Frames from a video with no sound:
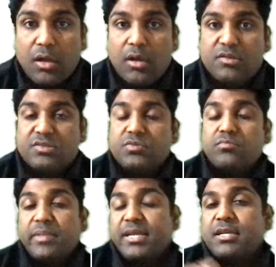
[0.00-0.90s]
just to
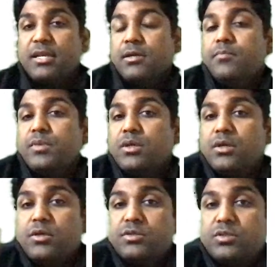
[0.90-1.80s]
make it clear,
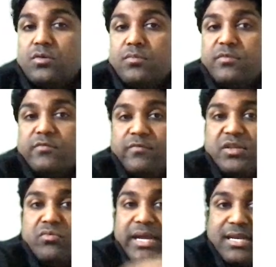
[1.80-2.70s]
so when
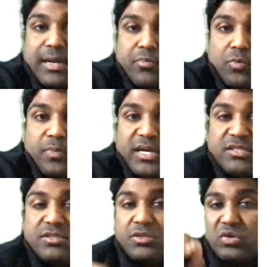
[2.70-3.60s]
you come to
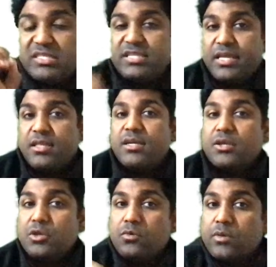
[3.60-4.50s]
plus, you are saying that
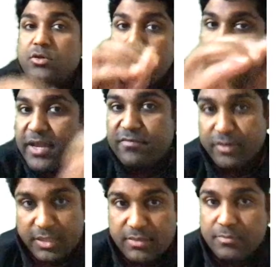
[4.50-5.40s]
you want to pay
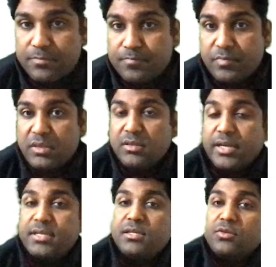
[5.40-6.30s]
for it.
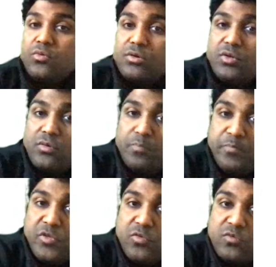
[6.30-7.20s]
Then you
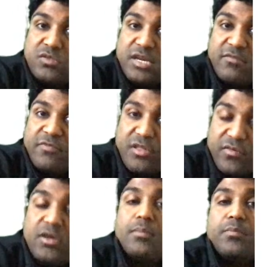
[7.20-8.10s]
choose that which
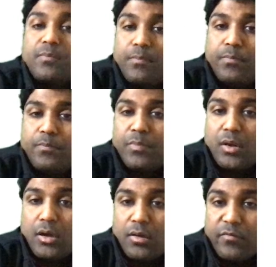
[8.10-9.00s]
of
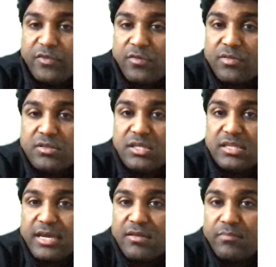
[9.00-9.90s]
the thing.
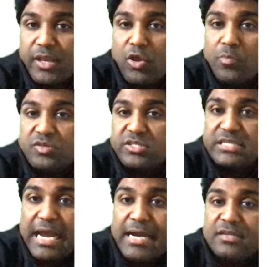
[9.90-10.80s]
There are many options.
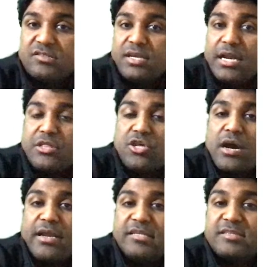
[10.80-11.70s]
CAT is there,
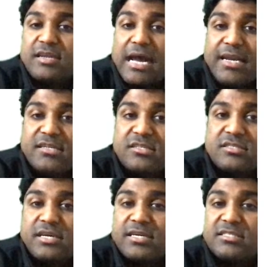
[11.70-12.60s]
GR is there, IELTS is
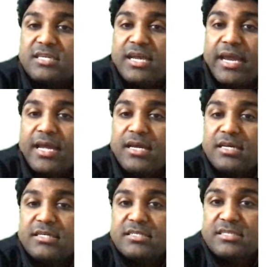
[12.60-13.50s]
there, CA,
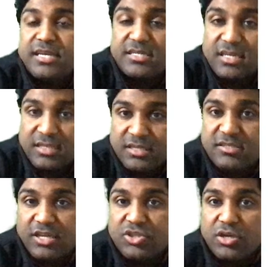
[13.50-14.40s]
CS. In this
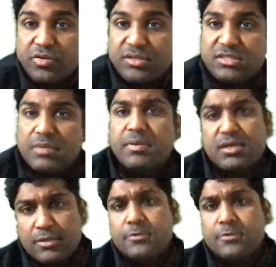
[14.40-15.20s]
screenshot you can see, but